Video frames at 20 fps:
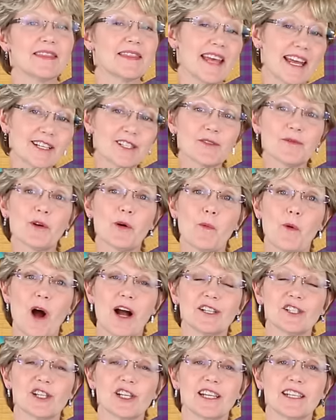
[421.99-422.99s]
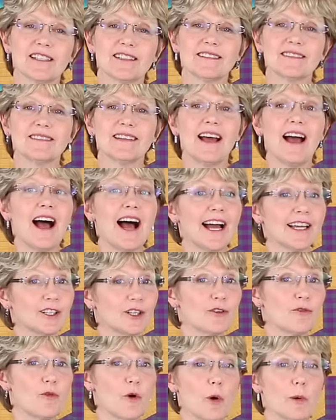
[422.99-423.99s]
Thanks for watching. I
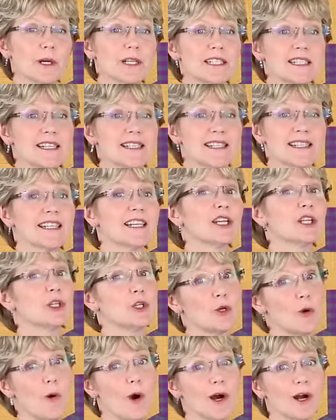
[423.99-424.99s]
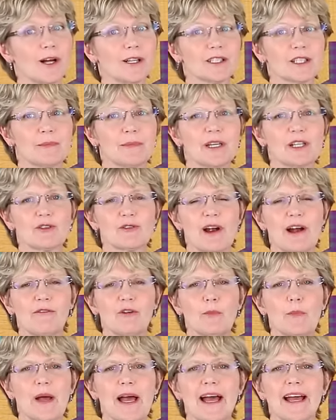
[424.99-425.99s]
look forward to seeing your ultimate
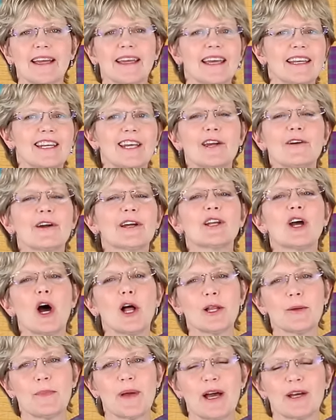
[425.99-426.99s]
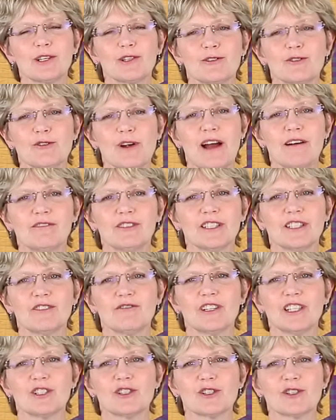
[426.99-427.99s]
travel bag and hearing all about your travel
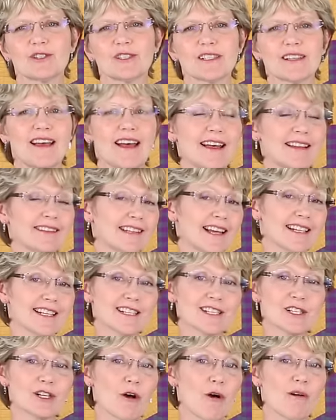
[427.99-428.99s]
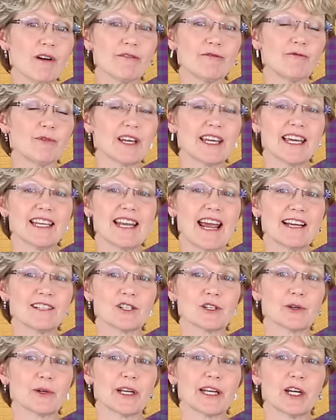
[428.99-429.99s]
adventures. Let us know if we can
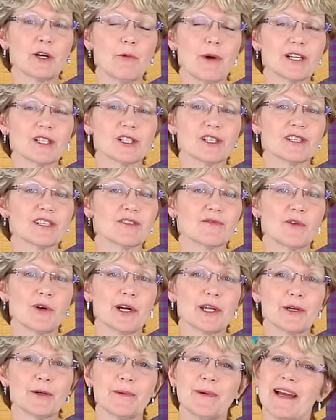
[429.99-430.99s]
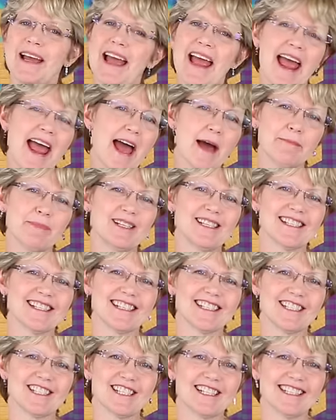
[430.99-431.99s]
answer any questions for you. Happy
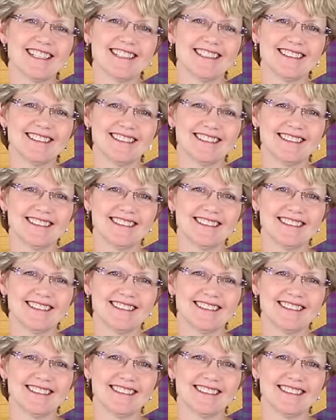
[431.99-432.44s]
stitching!